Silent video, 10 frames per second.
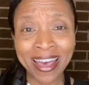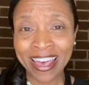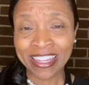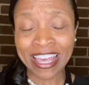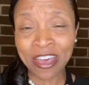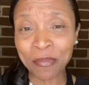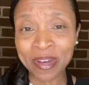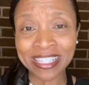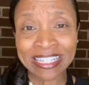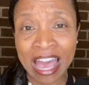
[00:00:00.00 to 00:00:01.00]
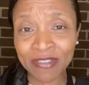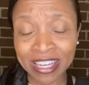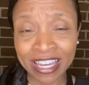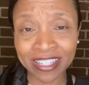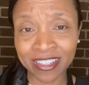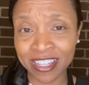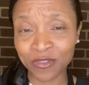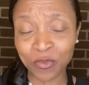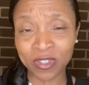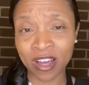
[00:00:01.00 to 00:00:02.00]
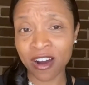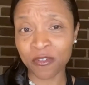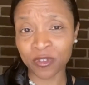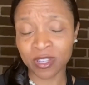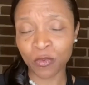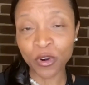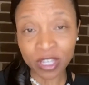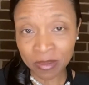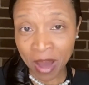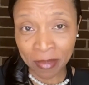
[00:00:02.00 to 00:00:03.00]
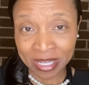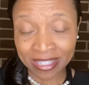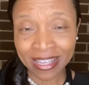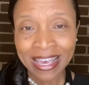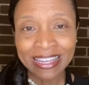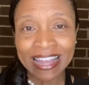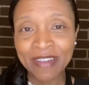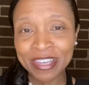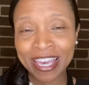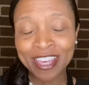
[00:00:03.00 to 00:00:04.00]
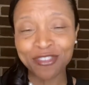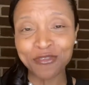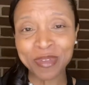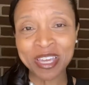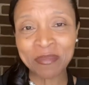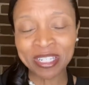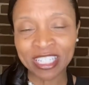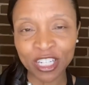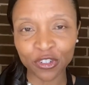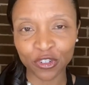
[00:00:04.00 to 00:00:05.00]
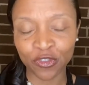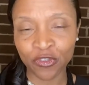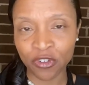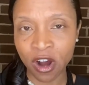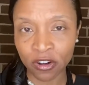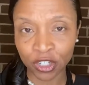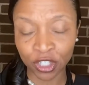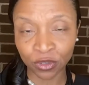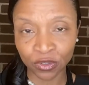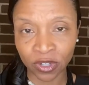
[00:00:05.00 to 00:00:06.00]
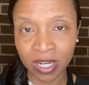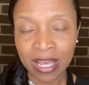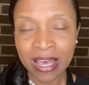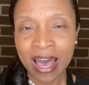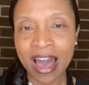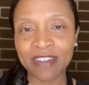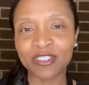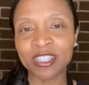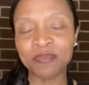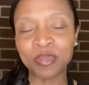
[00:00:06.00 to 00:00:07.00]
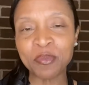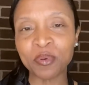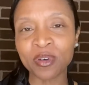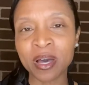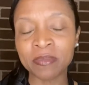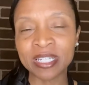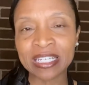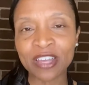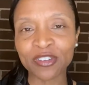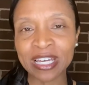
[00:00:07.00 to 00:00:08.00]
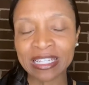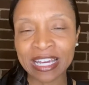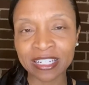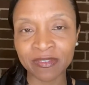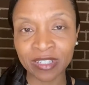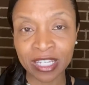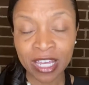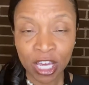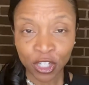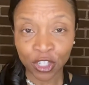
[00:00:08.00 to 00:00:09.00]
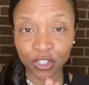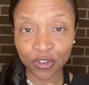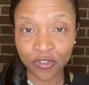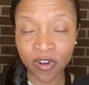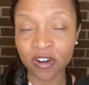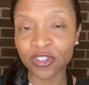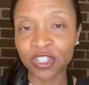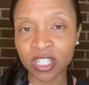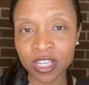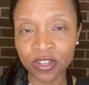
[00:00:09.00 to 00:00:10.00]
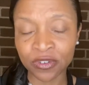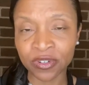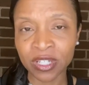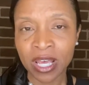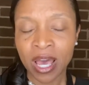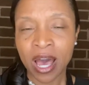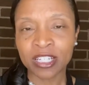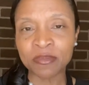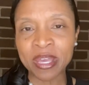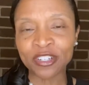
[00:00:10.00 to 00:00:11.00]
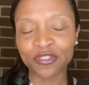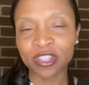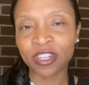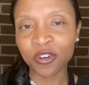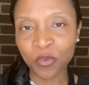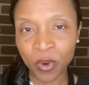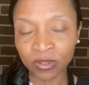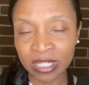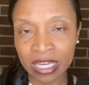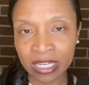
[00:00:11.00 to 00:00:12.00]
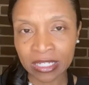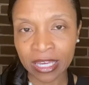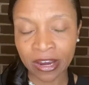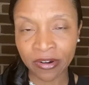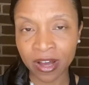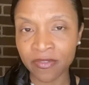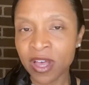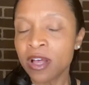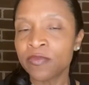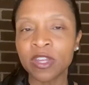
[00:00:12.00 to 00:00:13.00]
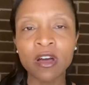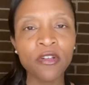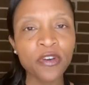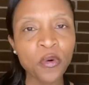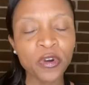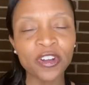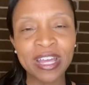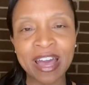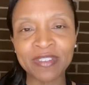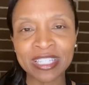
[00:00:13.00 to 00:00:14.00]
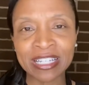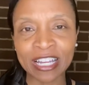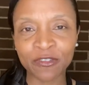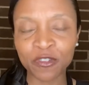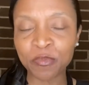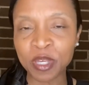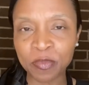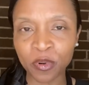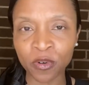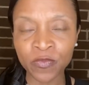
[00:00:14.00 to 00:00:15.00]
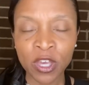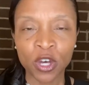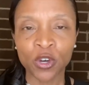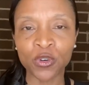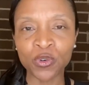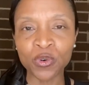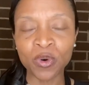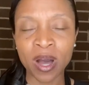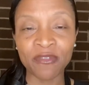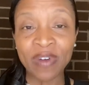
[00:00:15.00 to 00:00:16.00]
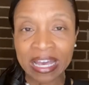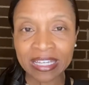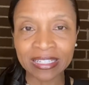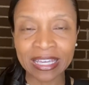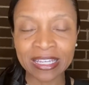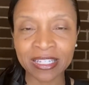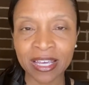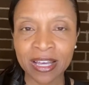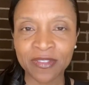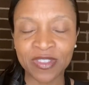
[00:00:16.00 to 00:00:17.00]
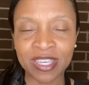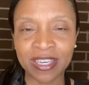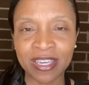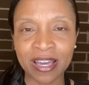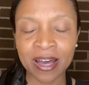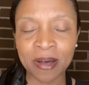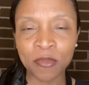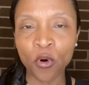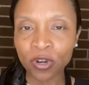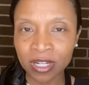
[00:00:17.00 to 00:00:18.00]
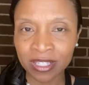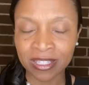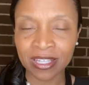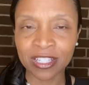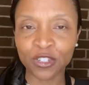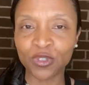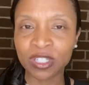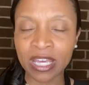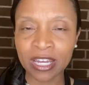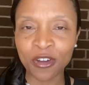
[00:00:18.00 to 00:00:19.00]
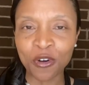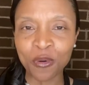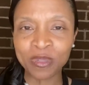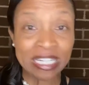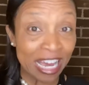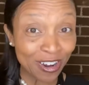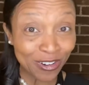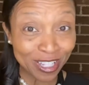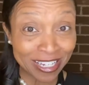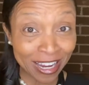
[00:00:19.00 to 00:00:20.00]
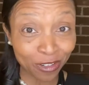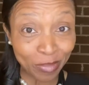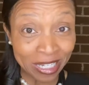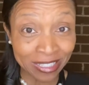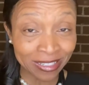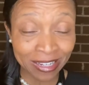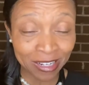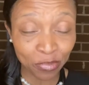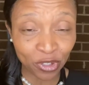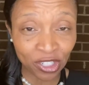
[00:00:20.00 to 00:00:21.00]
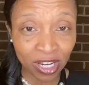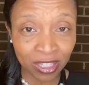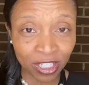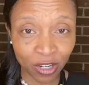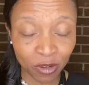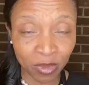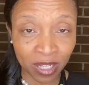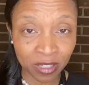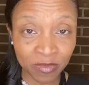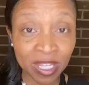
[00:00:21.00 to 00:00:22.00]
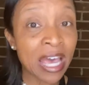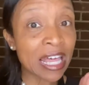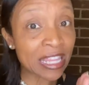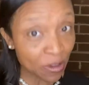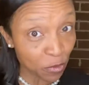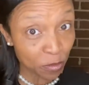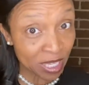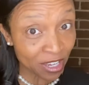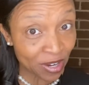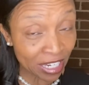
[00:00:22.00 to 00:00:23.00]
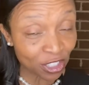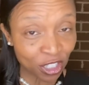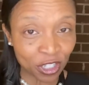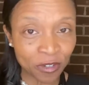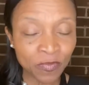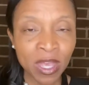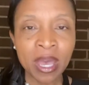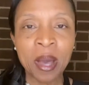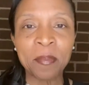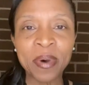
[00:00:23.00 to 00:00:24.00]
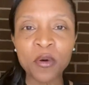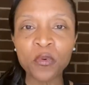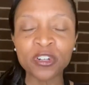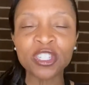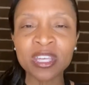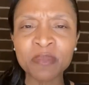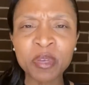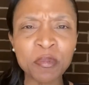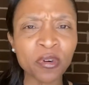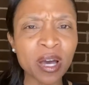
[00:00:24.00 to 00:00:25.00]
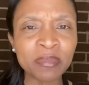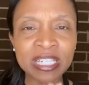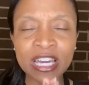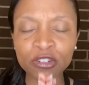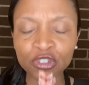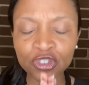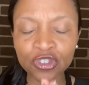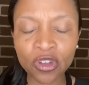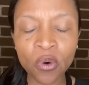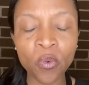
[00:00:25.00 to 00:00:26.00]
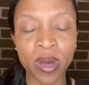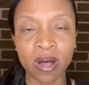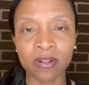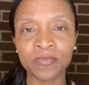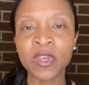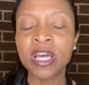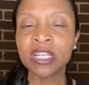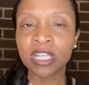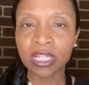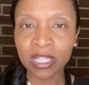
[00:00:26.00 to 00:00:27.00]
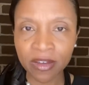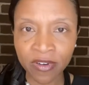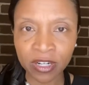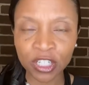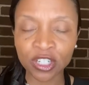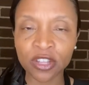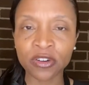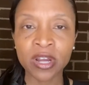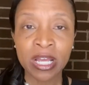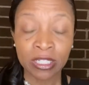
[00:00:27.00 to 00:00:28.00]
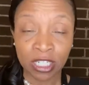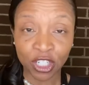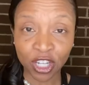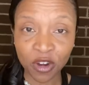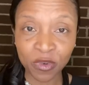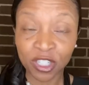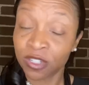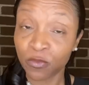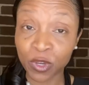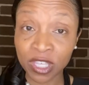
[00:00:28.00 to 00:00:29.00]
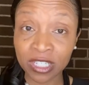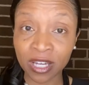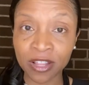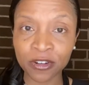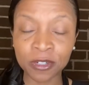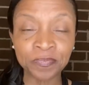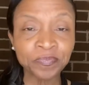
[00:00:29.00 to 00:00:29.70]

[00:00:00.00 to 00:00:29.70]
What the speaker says: they help us navigate the working mommies navigate through becoming teachers for our children. I've seen people come together collectively to serve our seniors, to make sure that they're well taken care of. And although we're going to have a select few people who violate the ordinances to stay at home, to not go to the tidal basin and appreciate the cherry blossoms, they will be there next year. But we're seeing people come together so well to love on each other, to share with each other,